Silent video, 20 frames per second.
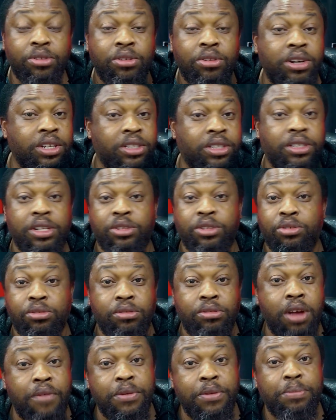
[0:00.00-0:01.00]
you're listening
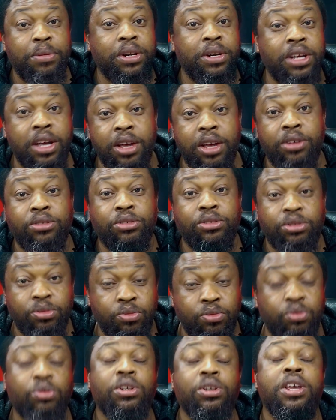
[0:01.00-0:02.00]
to, everybody
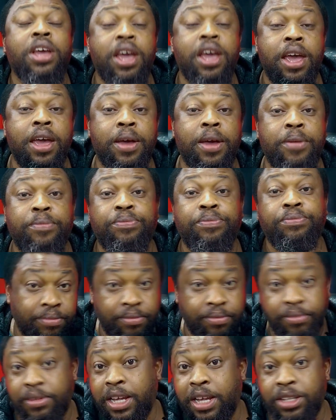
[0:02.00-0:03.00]
else would hear.
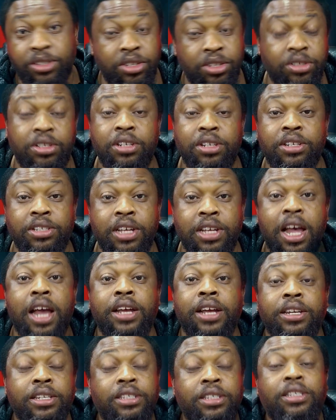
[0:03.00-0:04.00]
That's just the
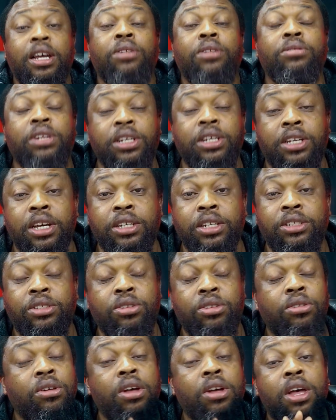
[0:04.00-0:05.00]
design, sound leakage.
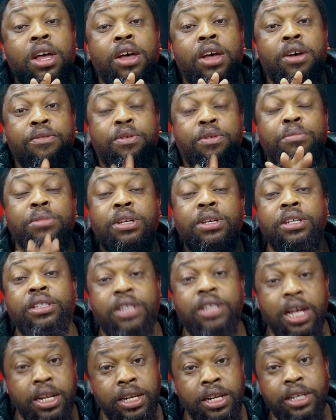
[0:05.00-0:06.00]
So for me,
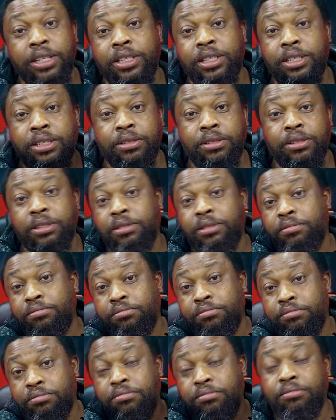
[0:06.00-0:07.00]
that is
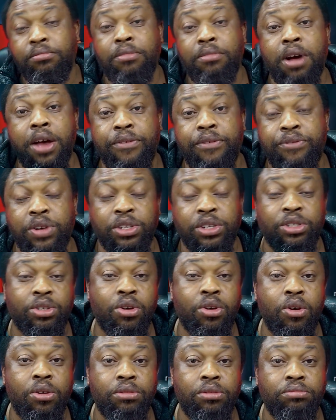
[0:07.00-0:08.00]
my first
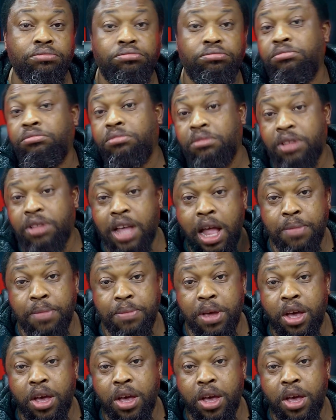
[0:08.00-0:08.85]
con. Can be